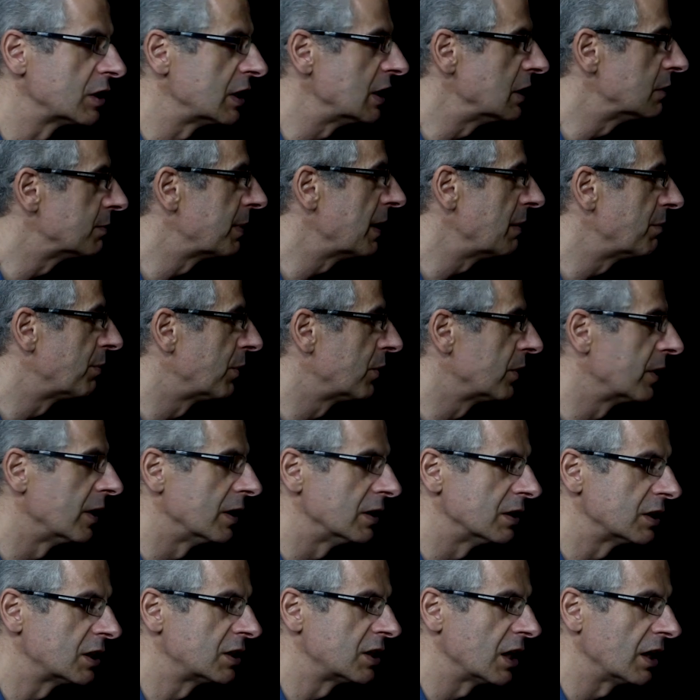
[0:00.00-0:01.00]
these people
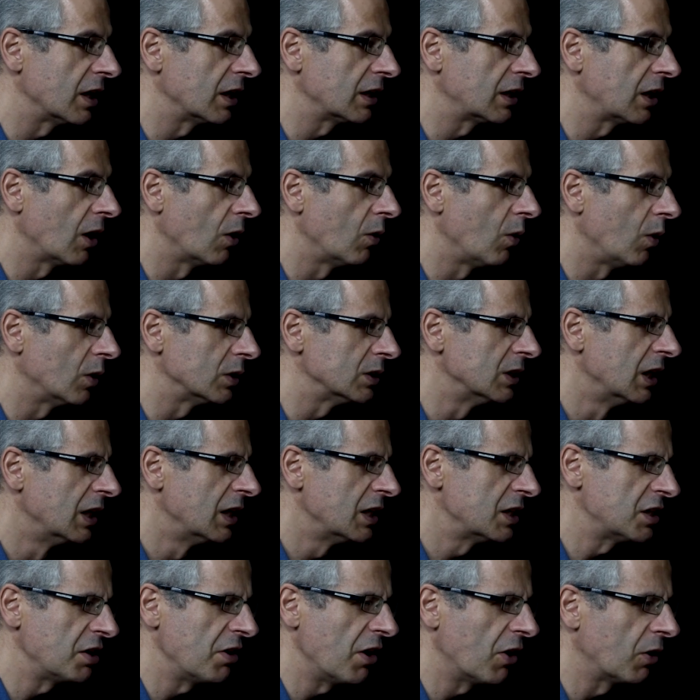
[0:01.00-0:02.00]
that go on
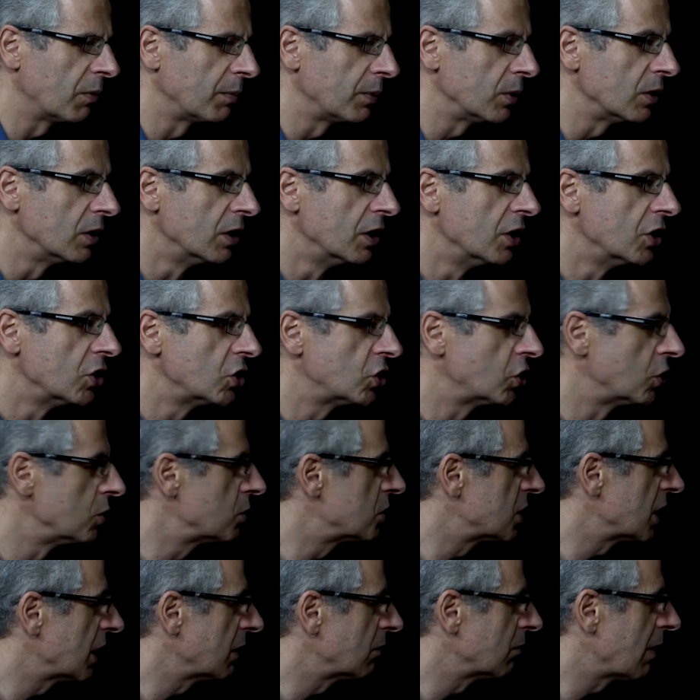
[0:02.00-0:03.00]
terrible
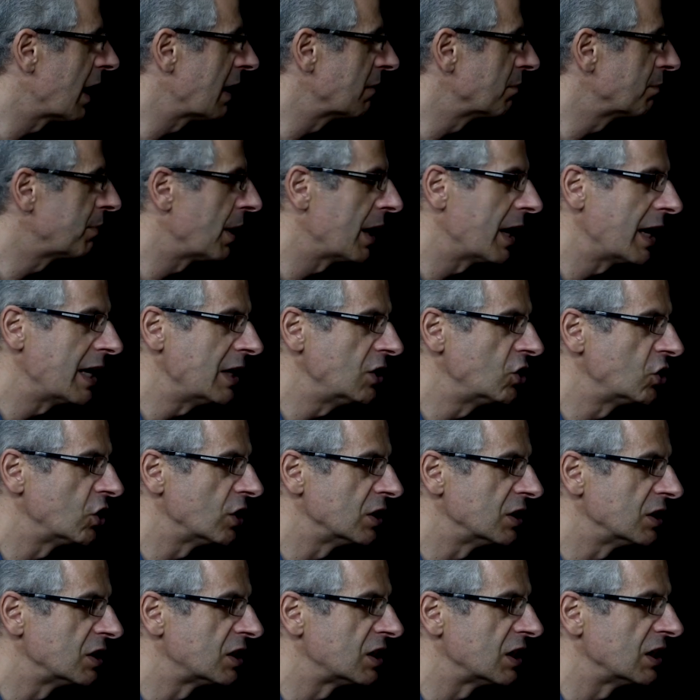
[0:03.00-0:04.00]
shooting
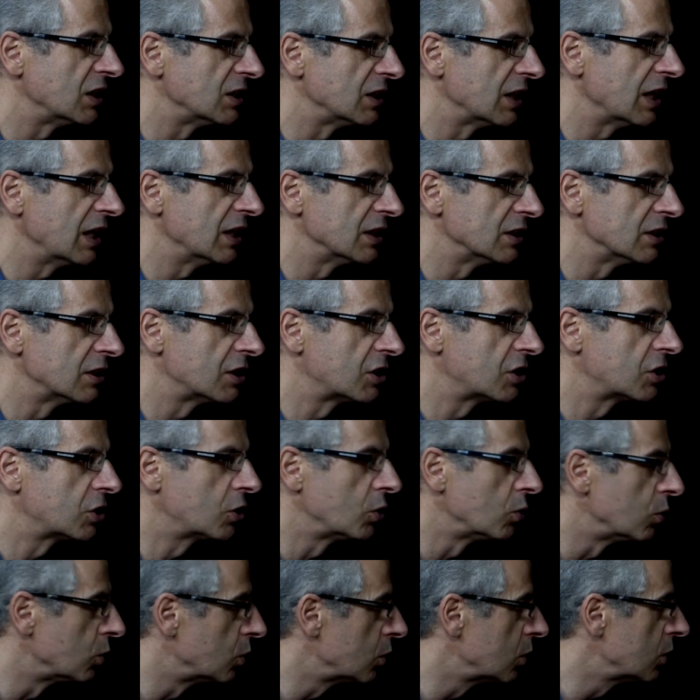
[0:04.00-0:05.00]
rampages in
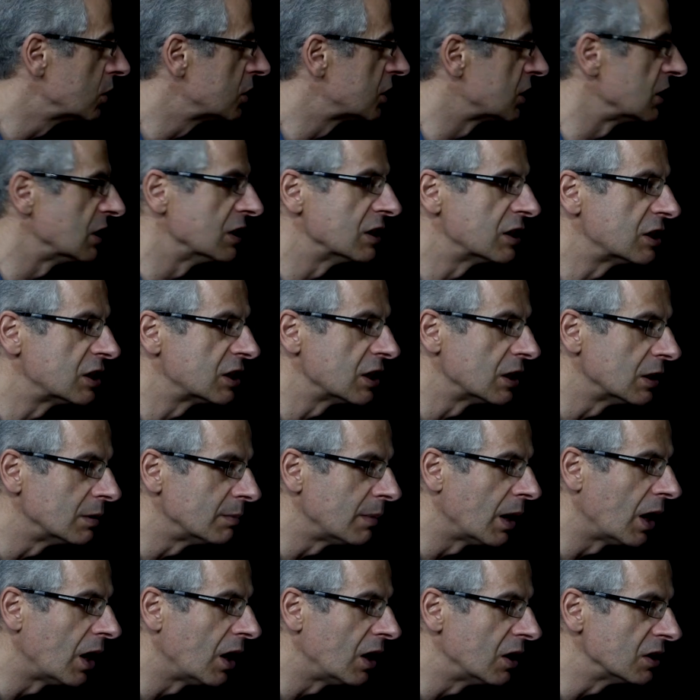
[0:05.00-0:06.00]
schools, in
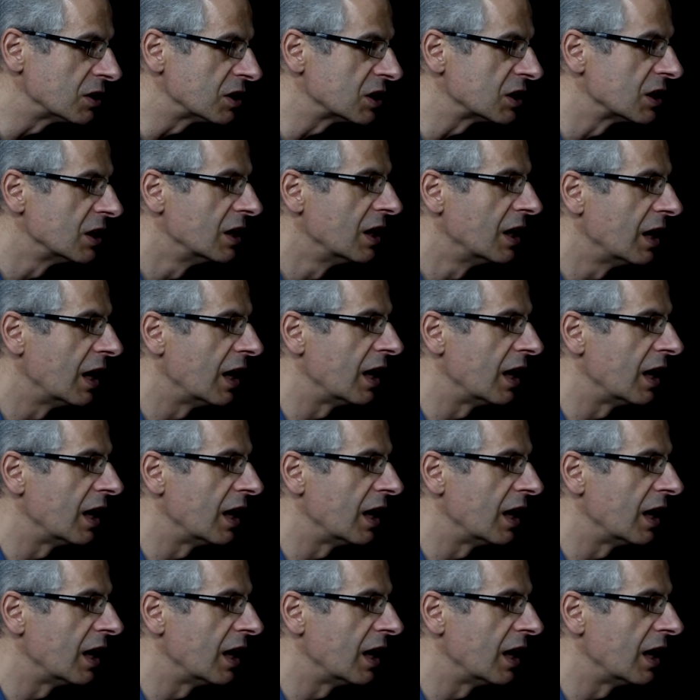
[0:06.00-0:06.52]
cinemas,